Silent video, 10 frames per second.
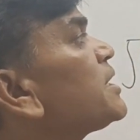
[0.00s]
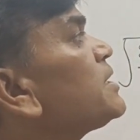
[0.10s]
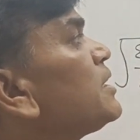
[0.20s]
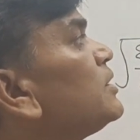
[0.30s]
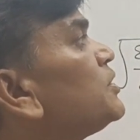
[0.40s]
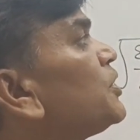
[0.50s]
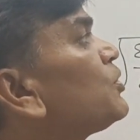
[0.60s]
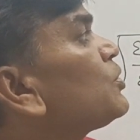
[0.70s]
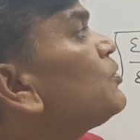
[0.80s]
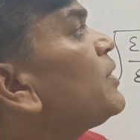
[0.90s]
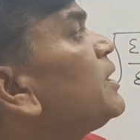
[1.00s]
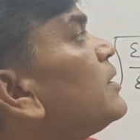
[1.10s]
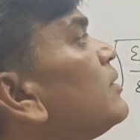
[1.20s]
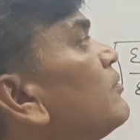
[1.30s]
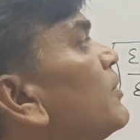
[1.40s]
changed 0 to
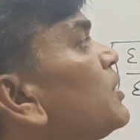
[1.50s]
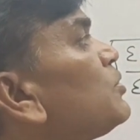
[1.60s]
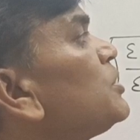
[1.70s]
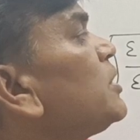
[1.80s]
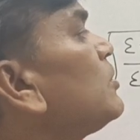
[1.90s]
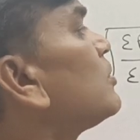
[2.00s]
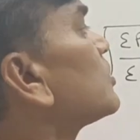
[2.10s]
1 1 to 0.